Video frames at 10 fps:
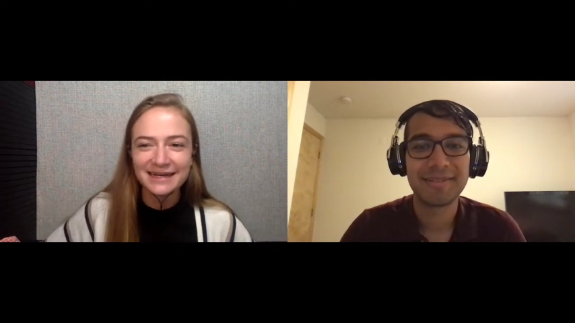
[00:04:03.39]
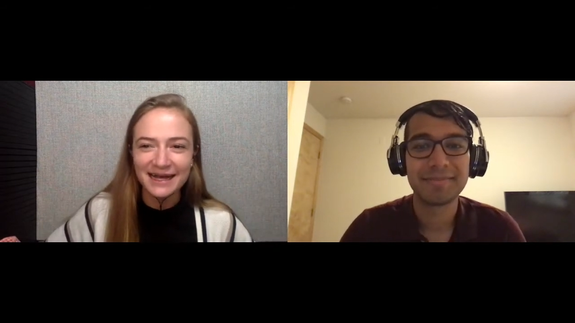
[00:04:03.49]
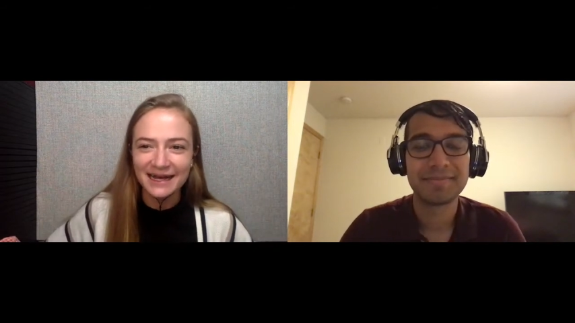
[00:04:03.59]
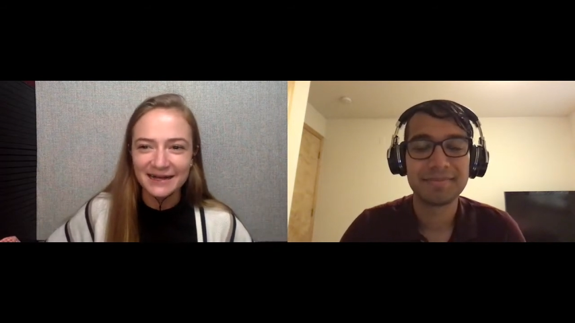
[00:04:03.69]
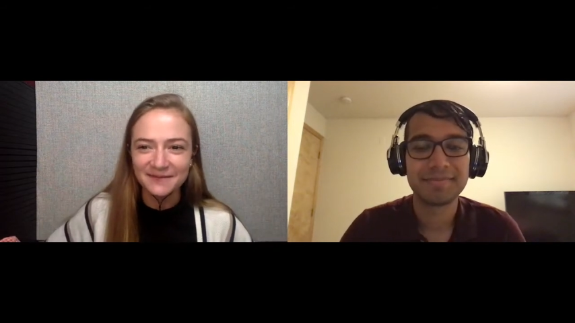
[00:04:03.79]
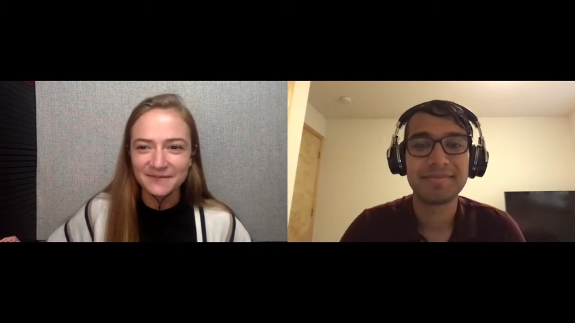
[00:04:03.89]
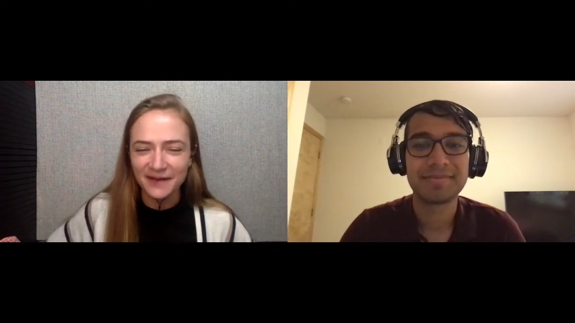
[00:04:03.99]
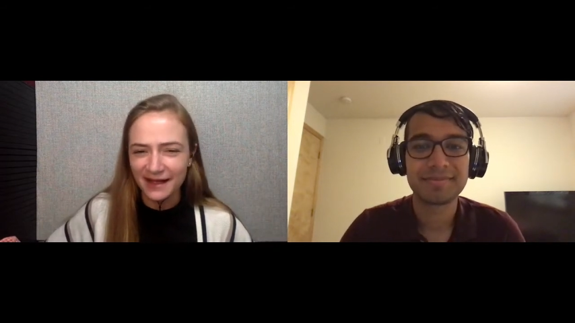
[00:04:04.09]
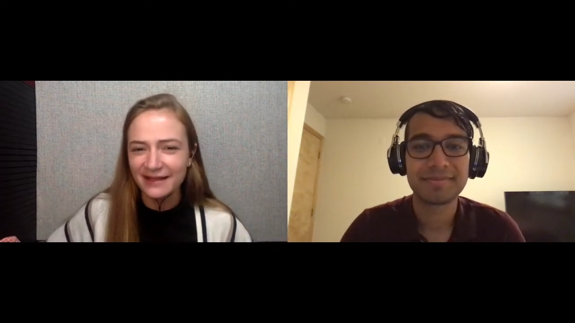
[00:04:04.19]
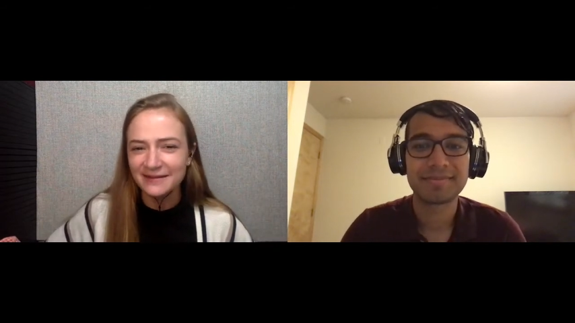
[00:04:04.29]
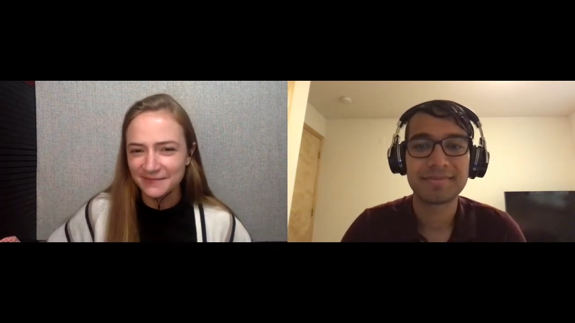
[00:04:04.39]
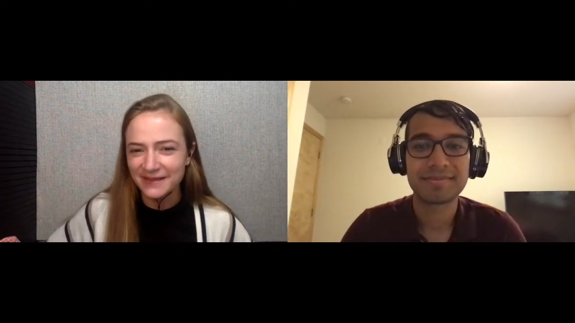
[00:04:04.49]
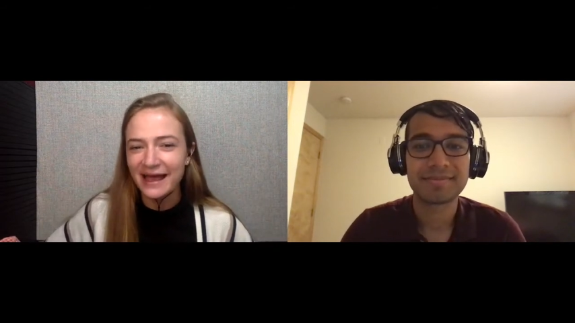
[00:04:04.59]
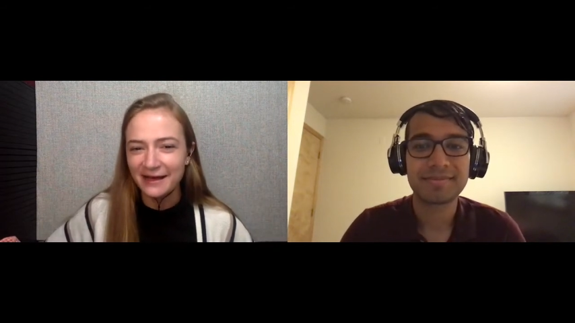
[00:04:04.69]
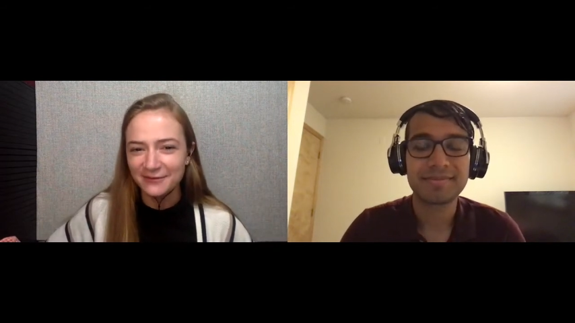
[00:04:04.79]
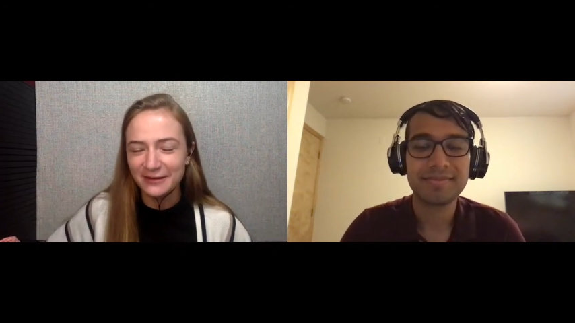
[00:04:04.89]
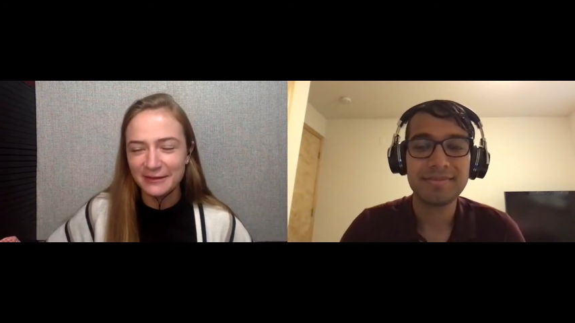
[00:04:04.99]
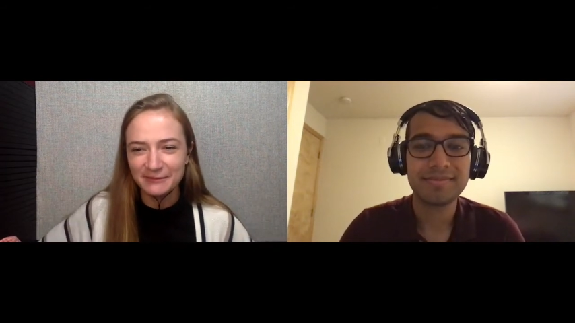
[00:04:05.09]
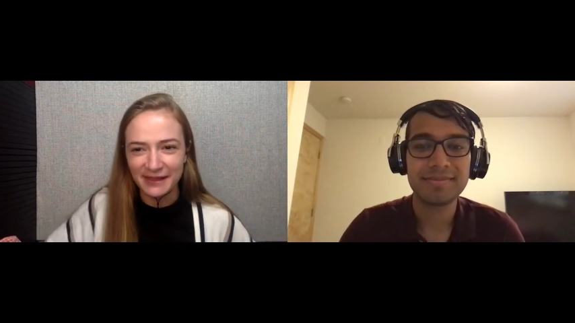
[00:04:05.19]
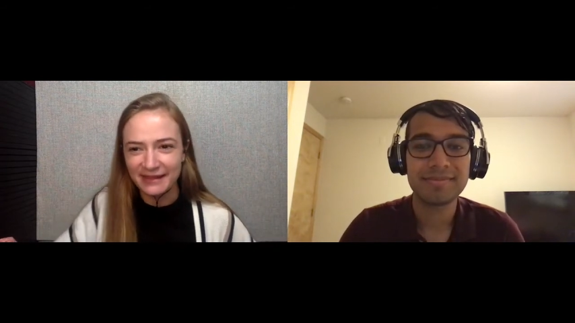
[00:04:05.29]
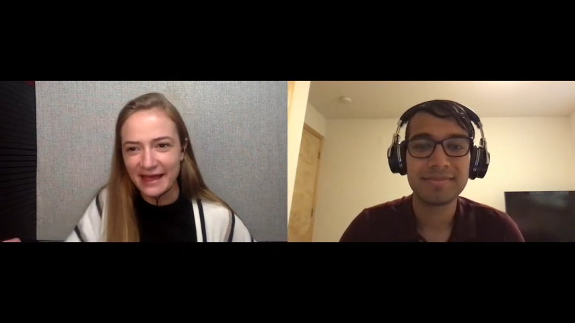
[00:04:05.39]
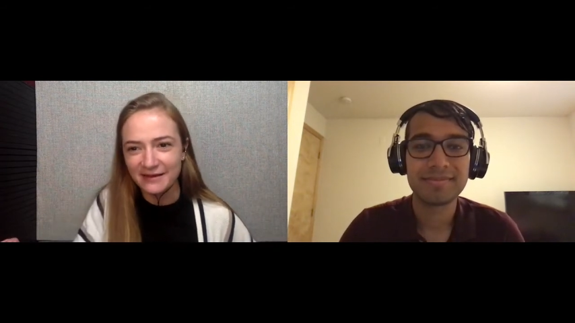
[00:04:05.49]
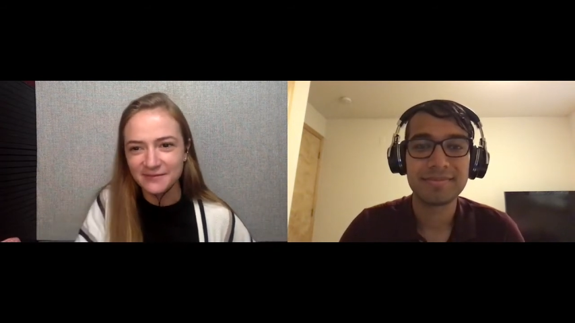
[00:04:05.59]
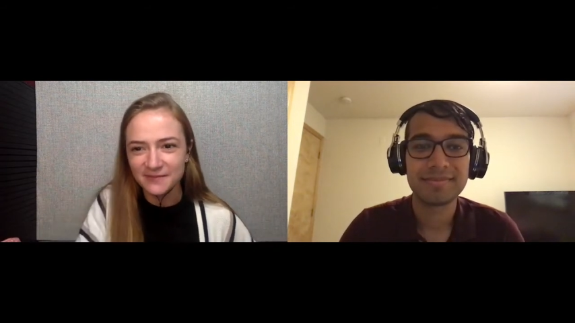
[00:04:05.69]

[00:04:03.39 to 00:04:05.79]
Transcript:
Speaker 1: Um, I'll yeah, I'll follow up on that.